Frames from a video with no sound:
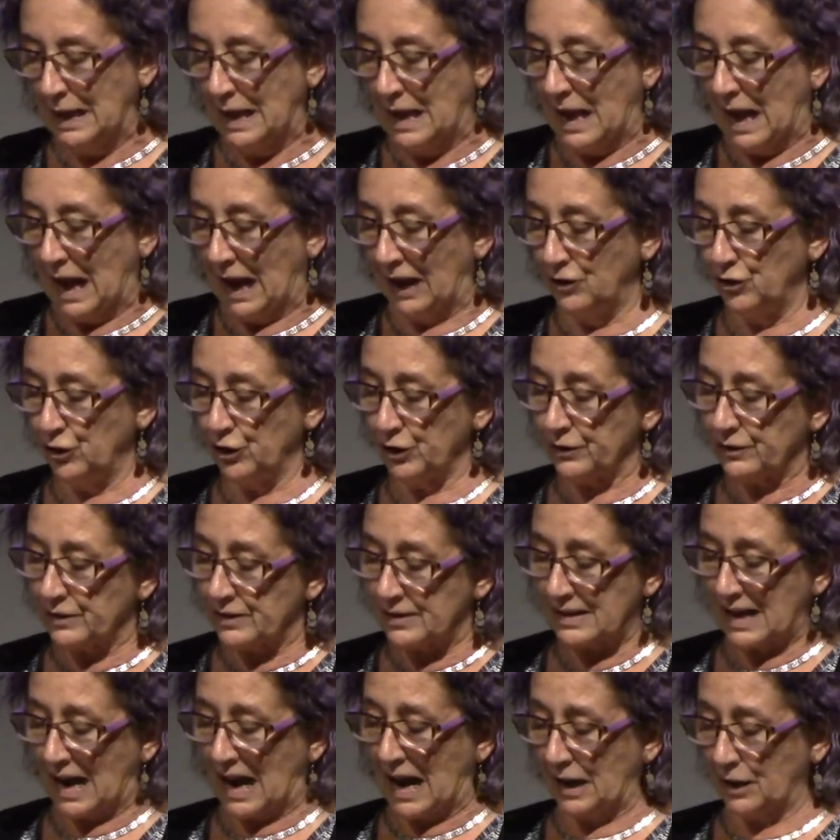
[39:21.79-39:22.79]
And just as
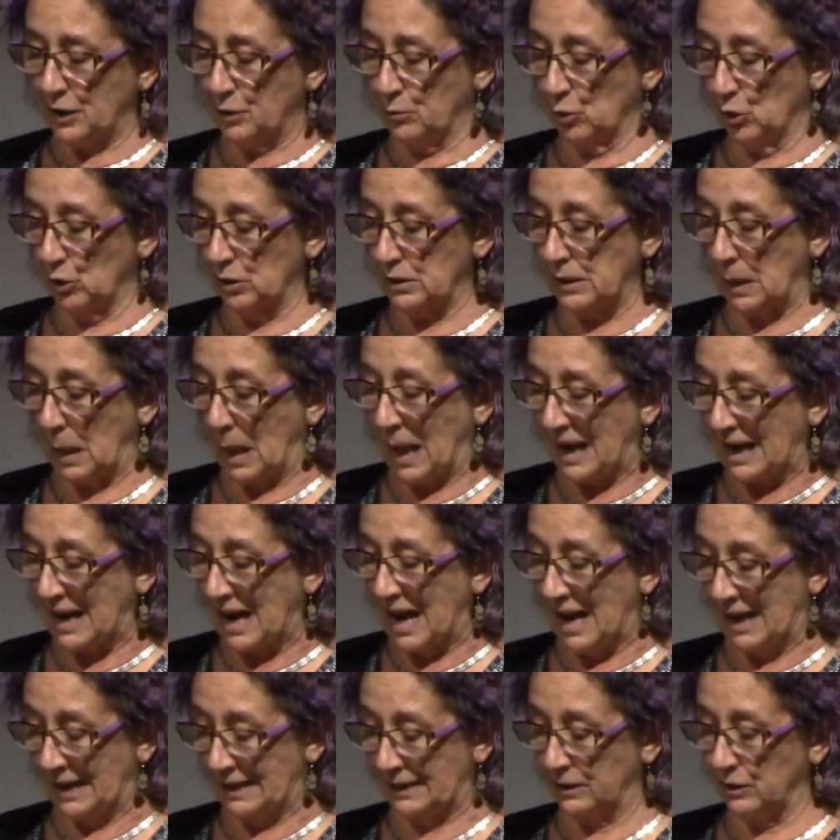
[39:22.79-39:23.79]
animals lack
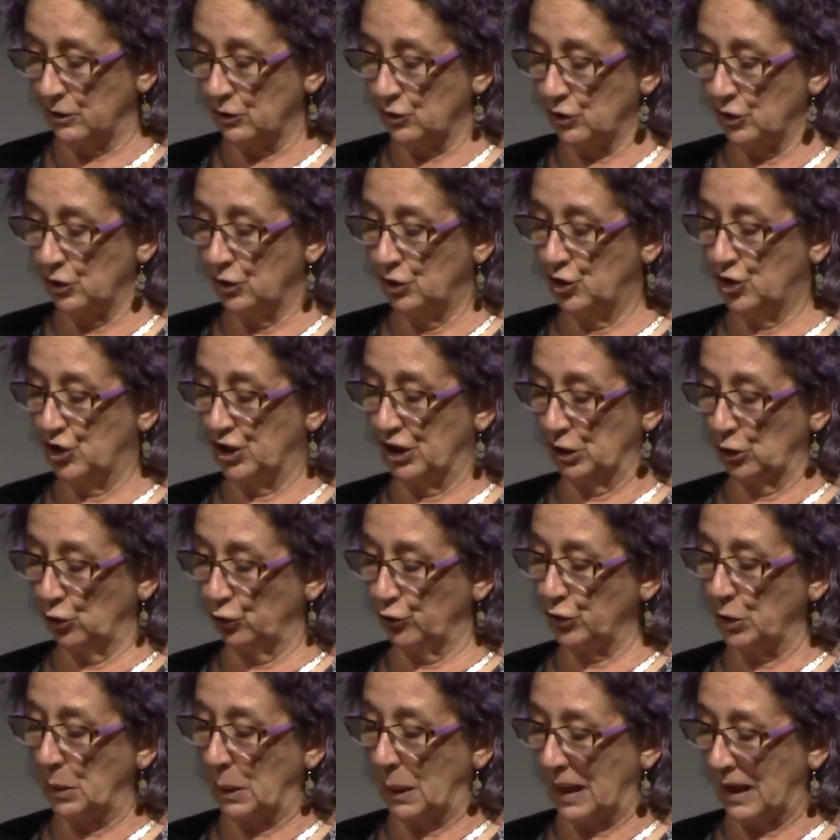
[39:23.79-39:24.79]
hands,
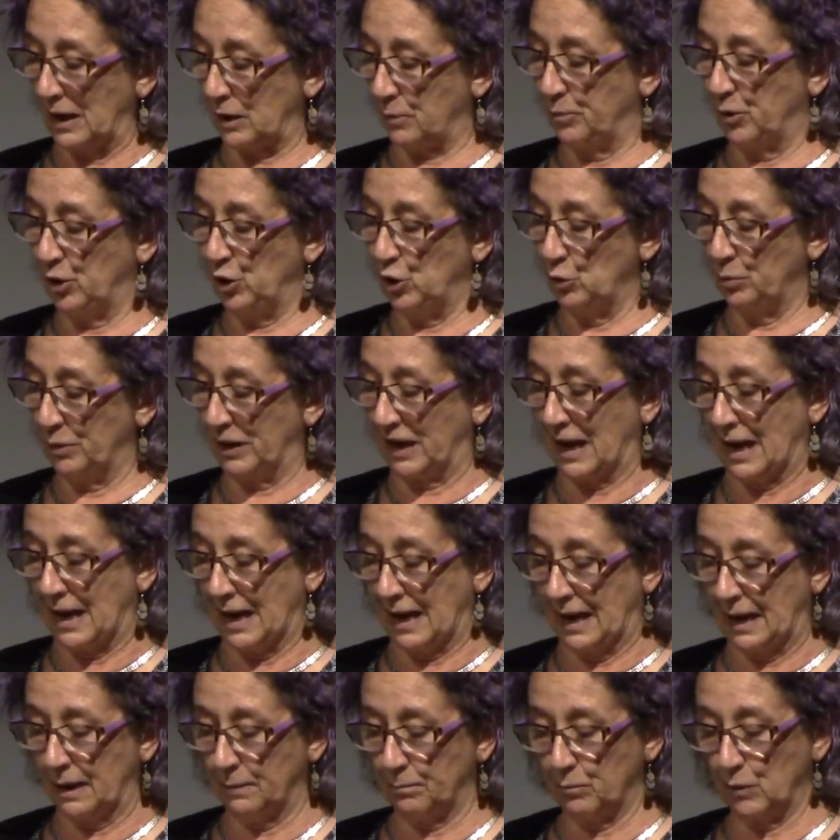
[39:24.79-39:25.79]
children lack pubic
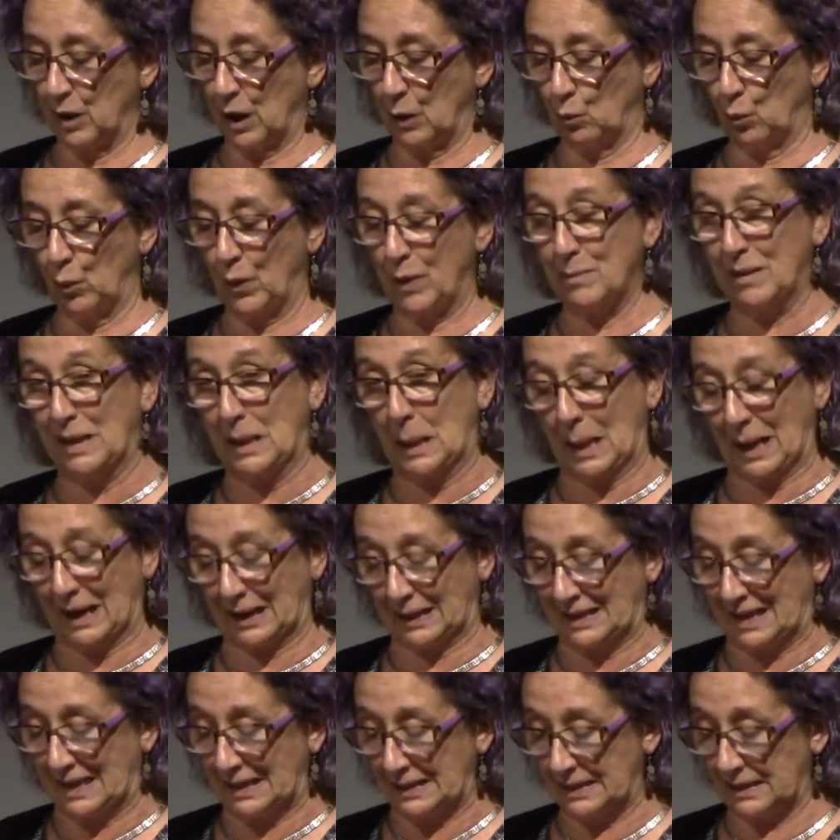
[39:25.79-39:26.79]
hair and women lack
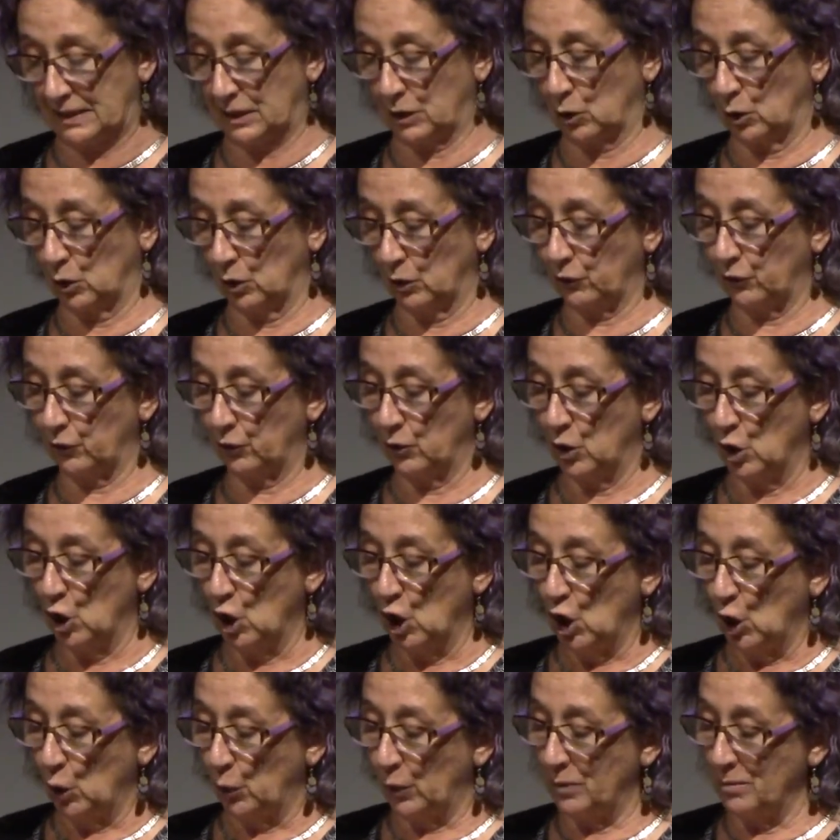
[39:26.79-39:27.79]
testicles,
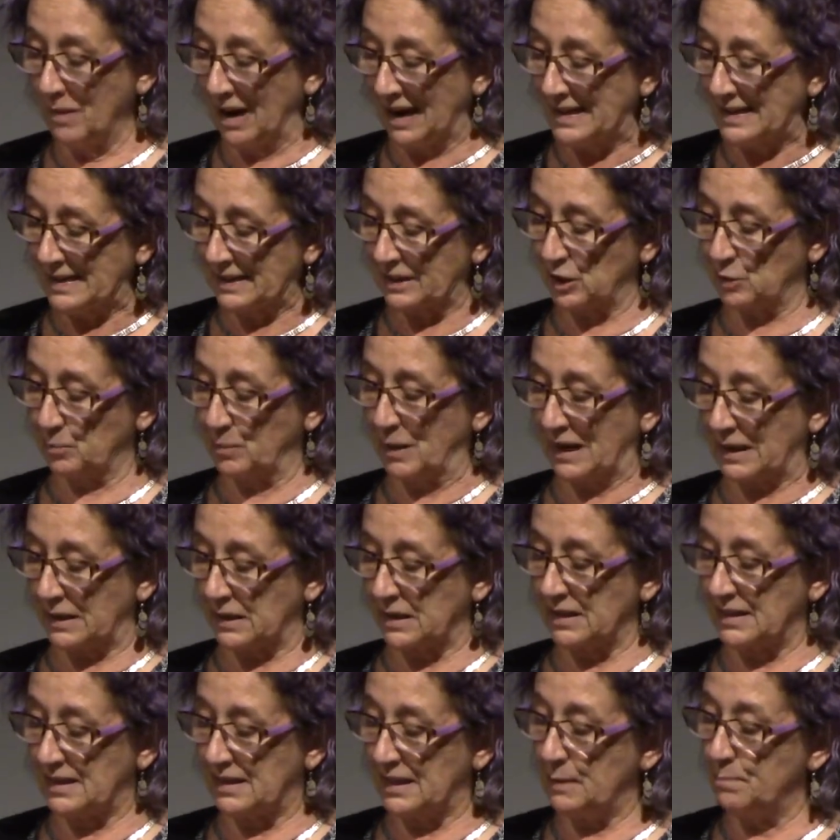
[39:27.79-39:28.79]
we might expect to
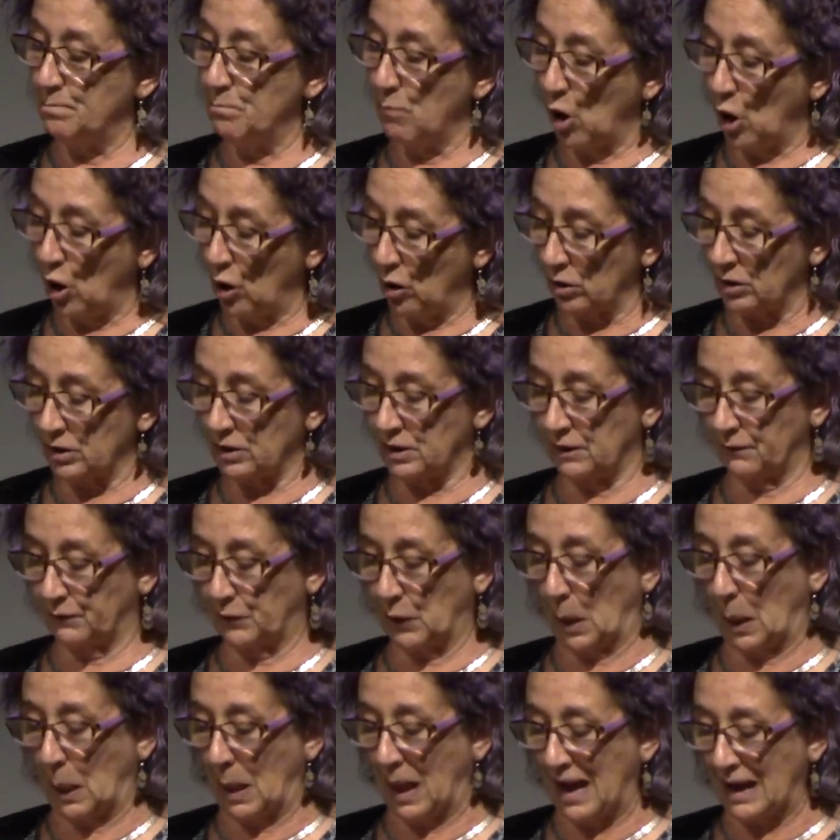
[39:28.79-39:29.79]
see marks of the
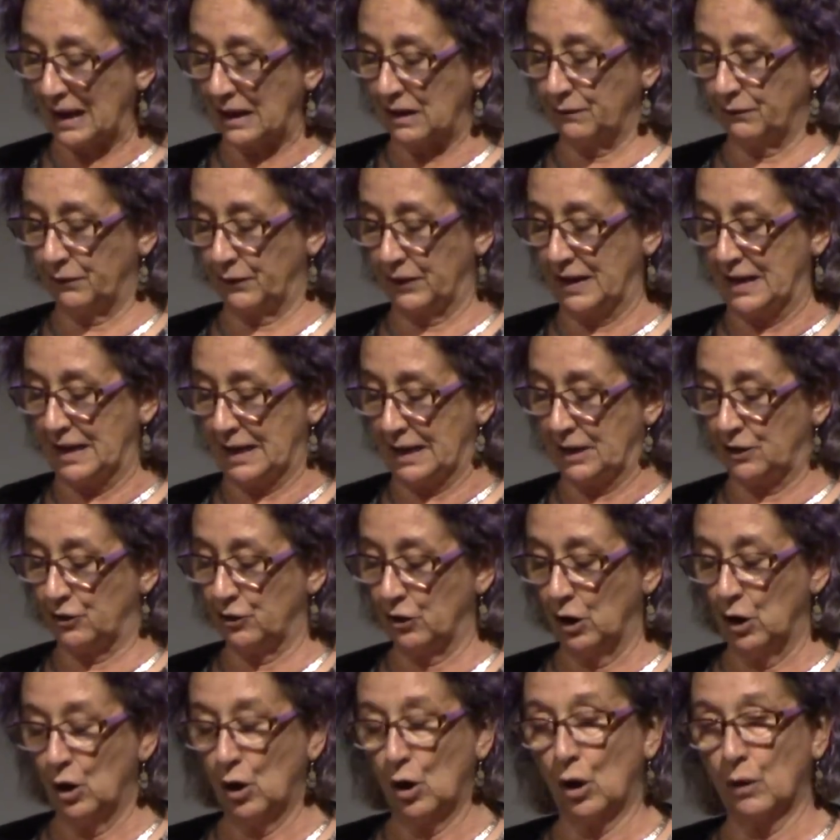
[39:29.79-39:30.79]
lack of heat
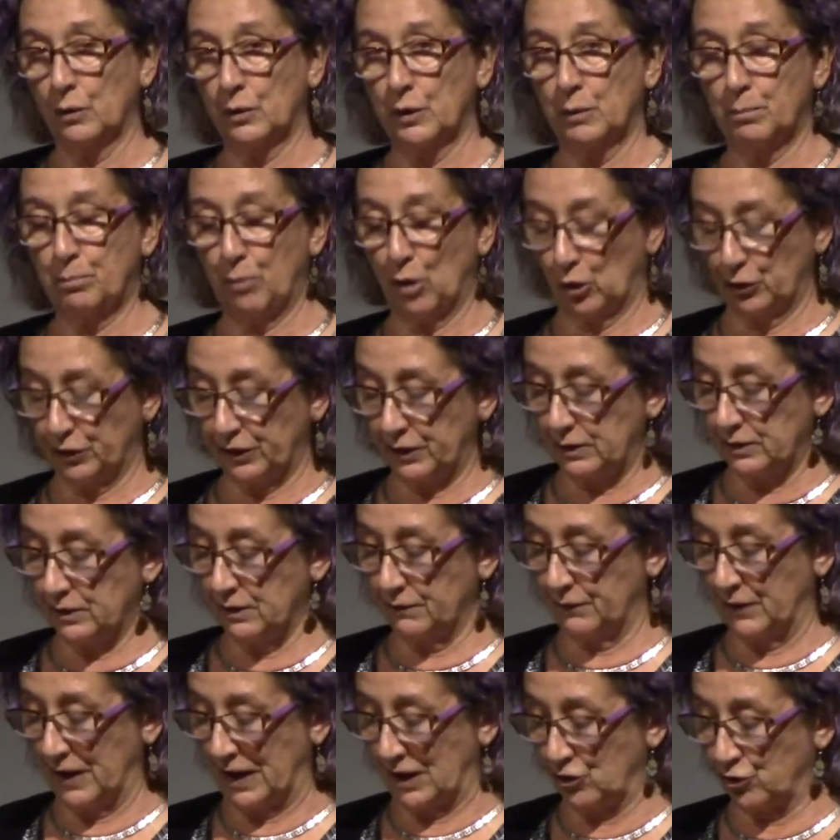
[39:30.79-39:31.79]
on the bodies of
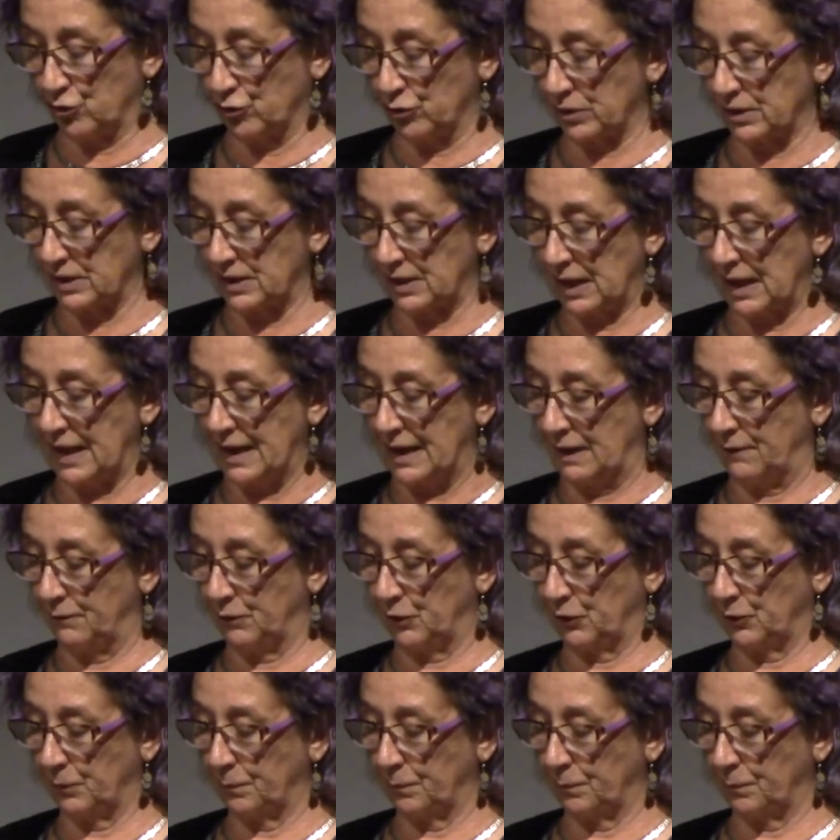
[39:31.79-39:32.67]
natural slaves.